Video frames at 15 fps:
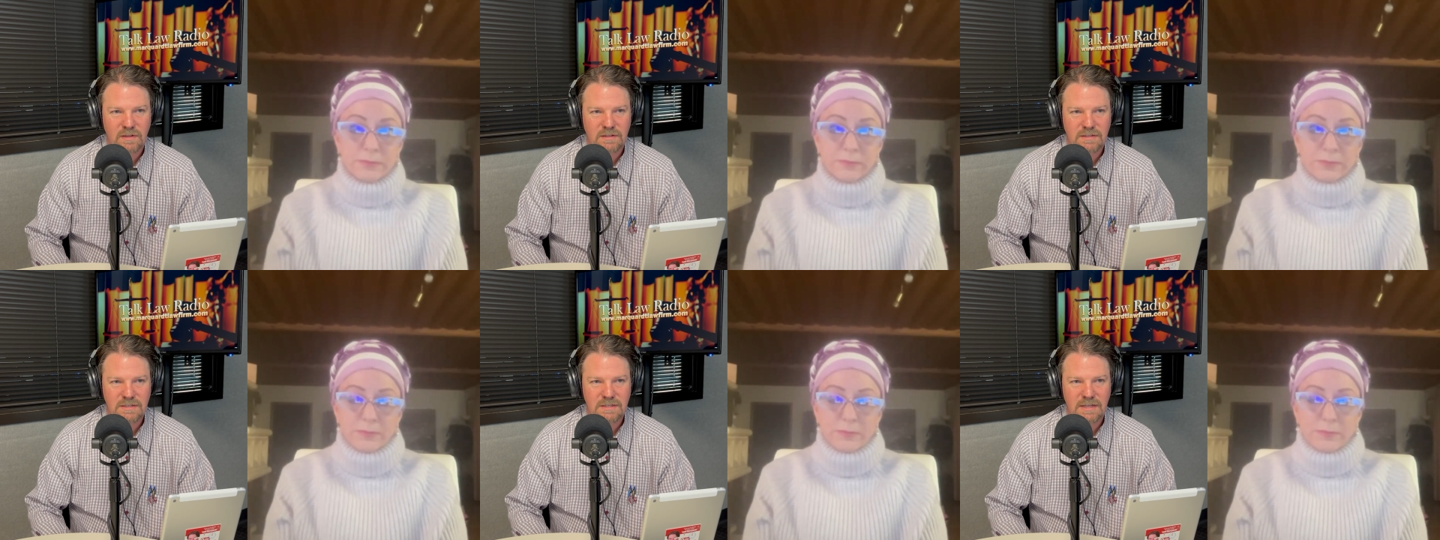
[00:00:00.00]

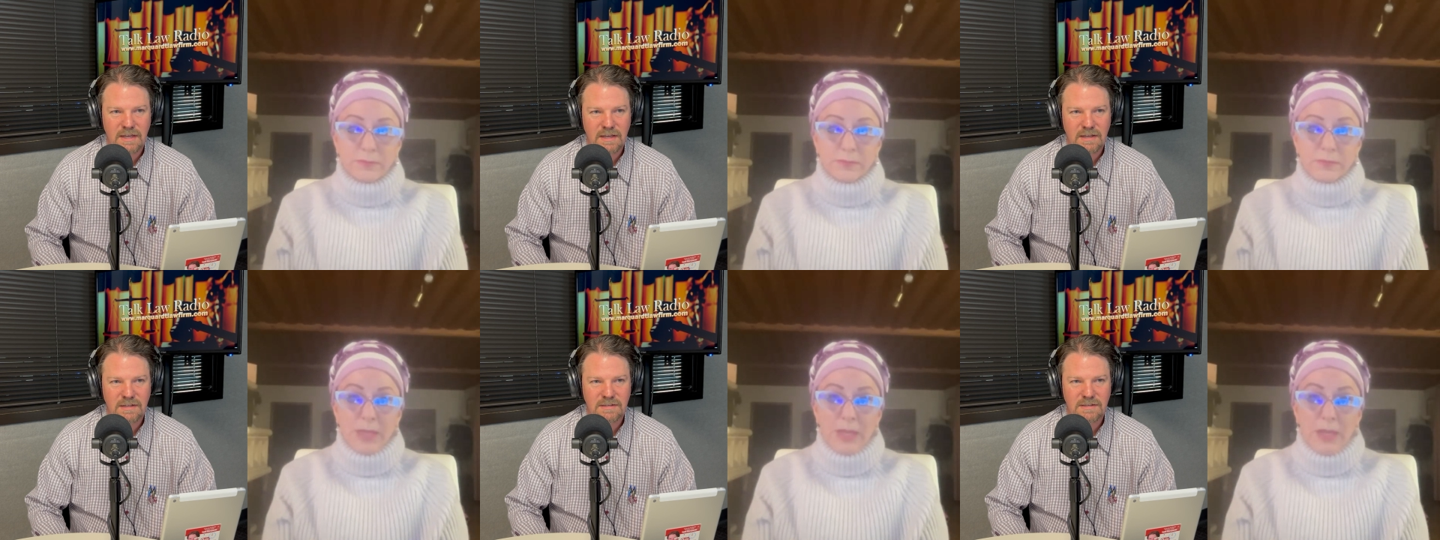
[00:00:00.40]
Speaker 1: that
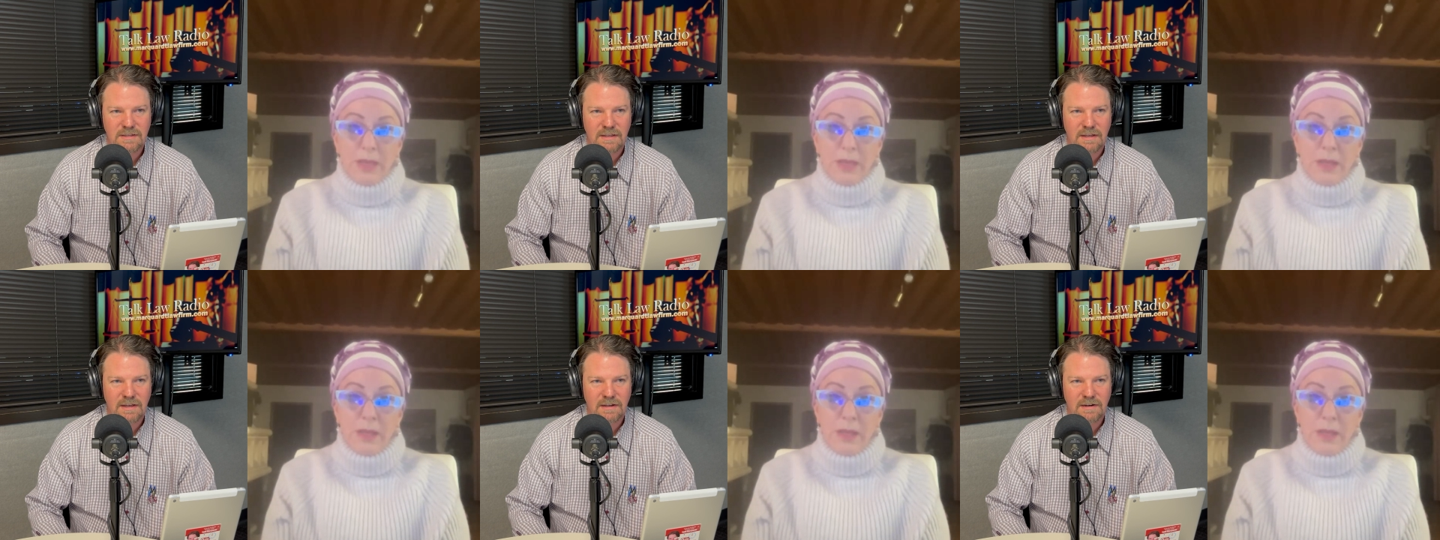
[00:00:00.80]
says
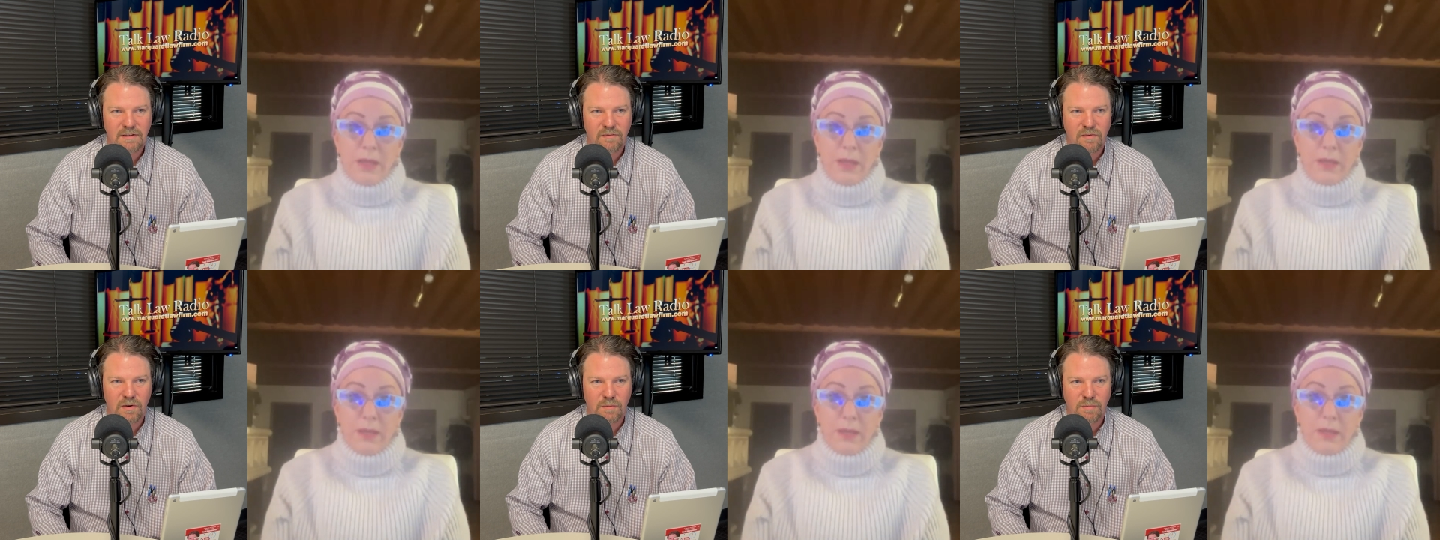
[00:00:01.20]
that
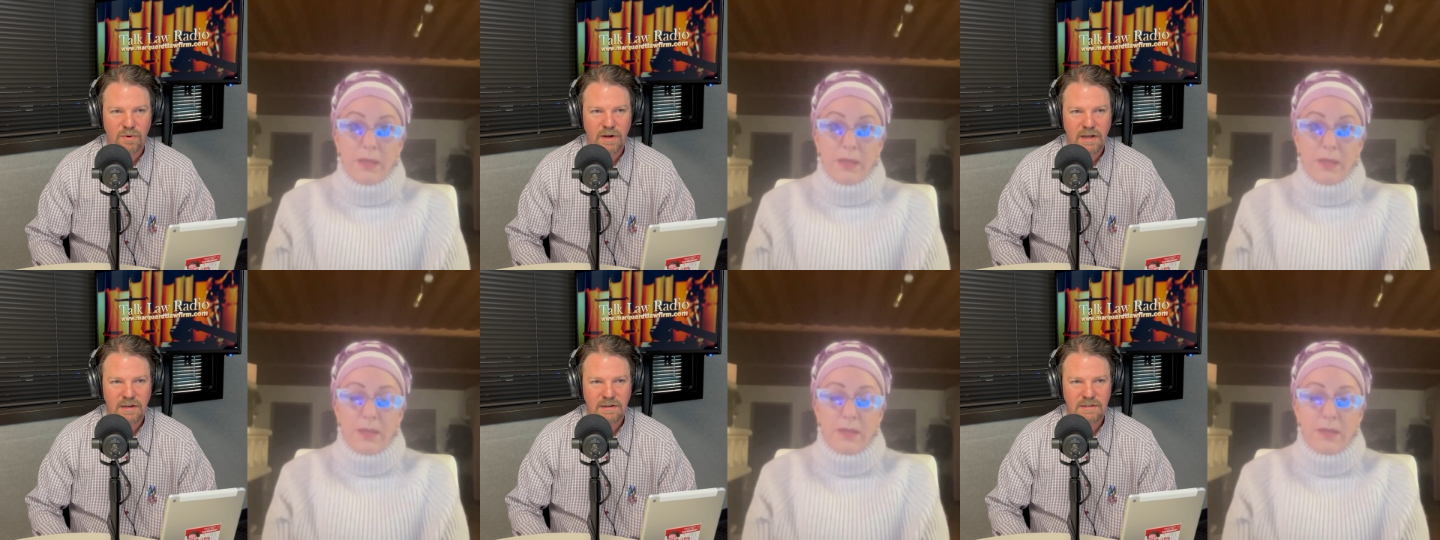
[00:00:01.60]
if your
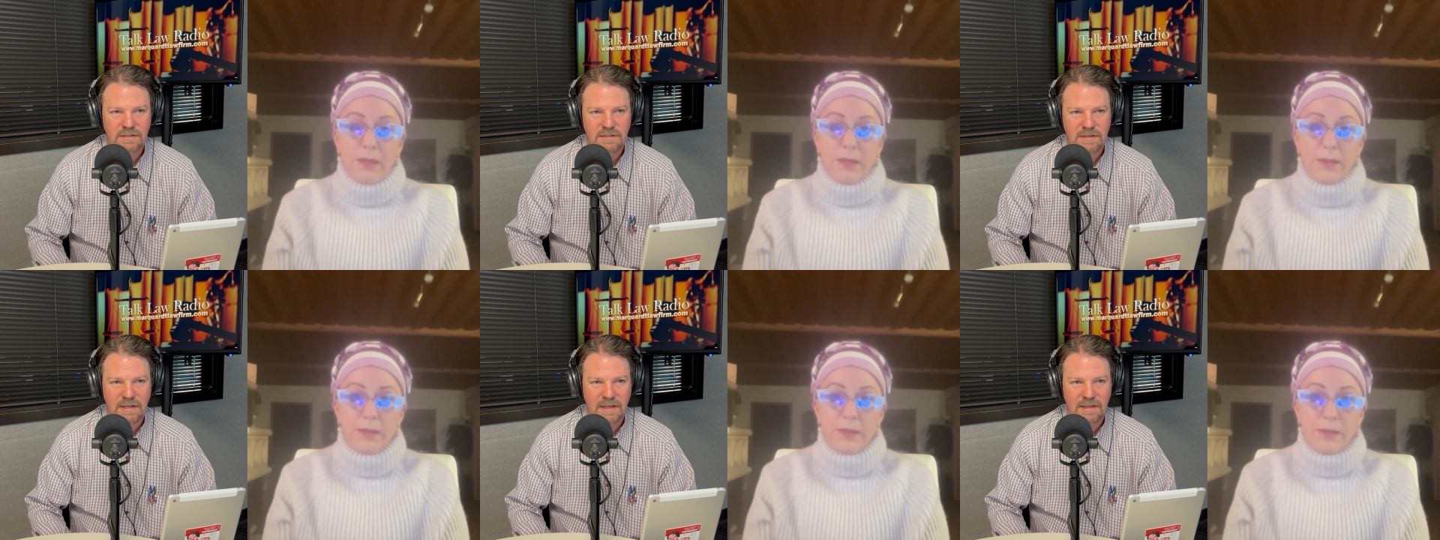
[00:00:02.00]
brain is
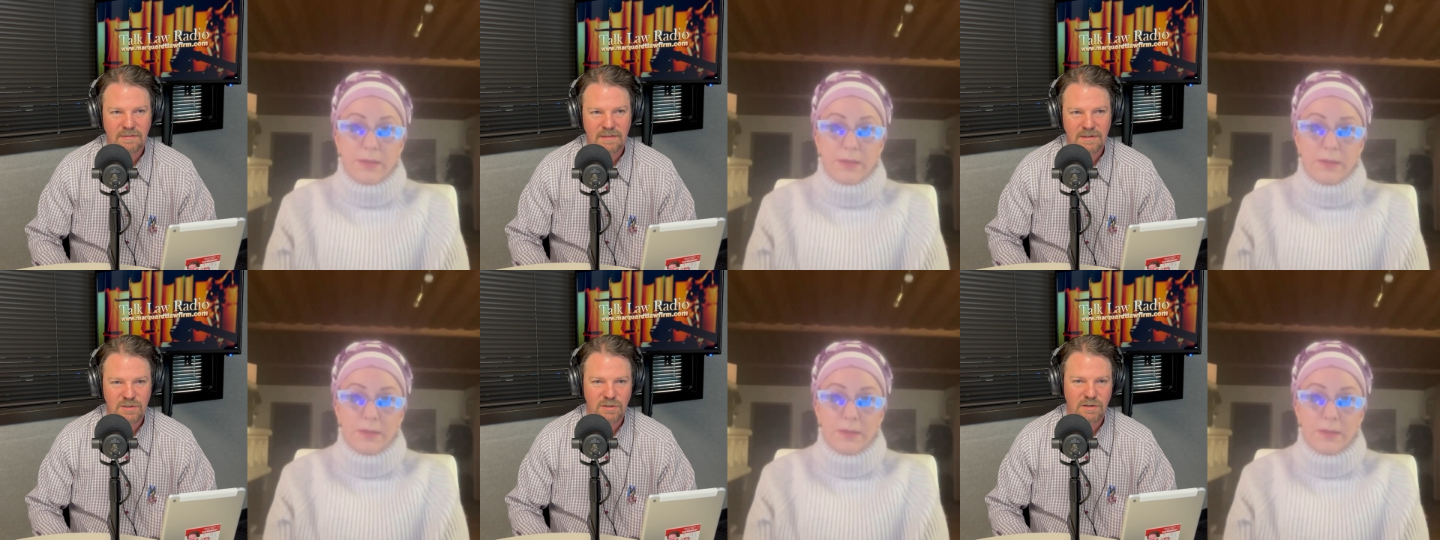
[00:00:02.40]
dead
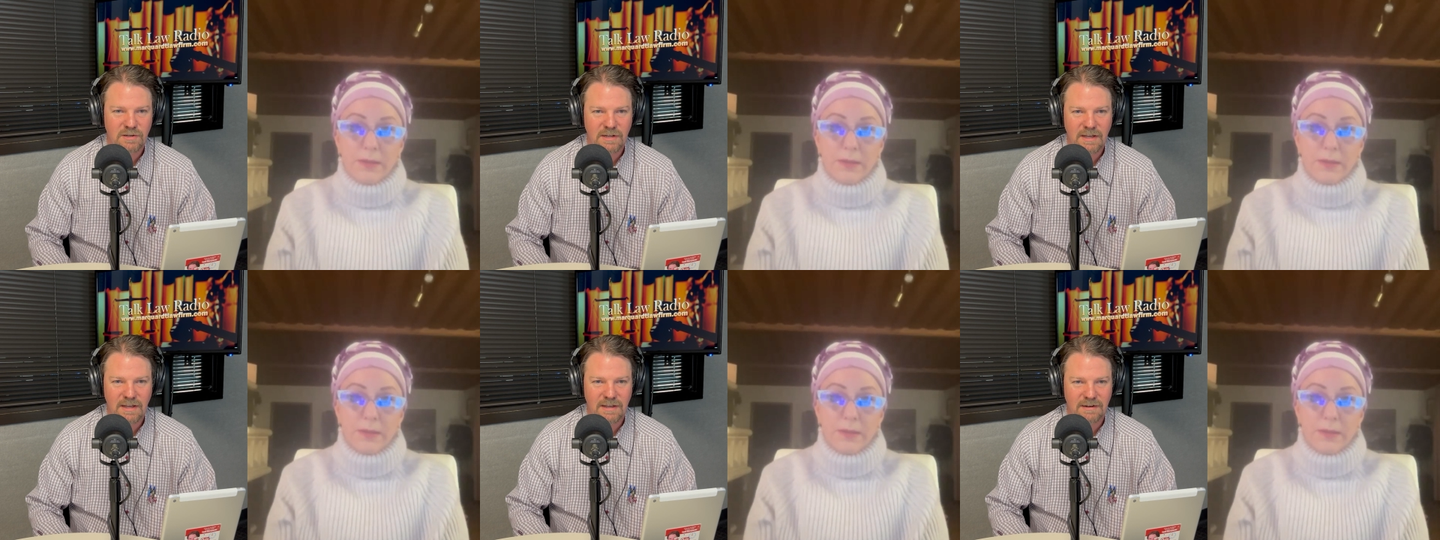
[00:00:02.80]
that you're
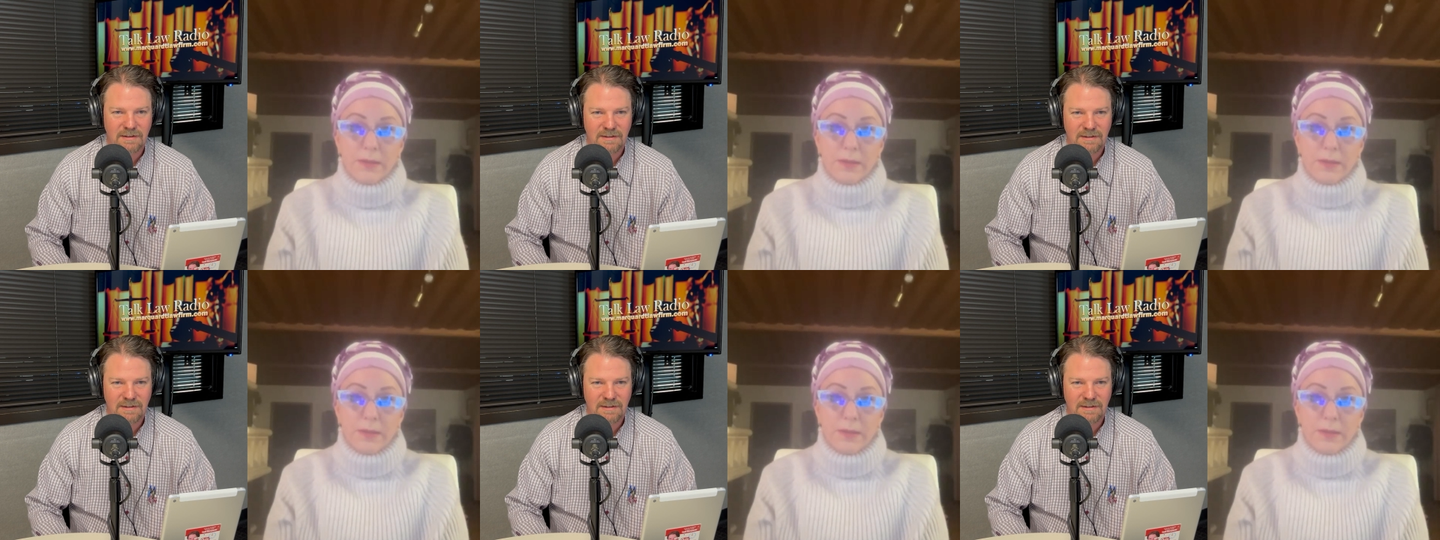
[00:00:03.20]
dead.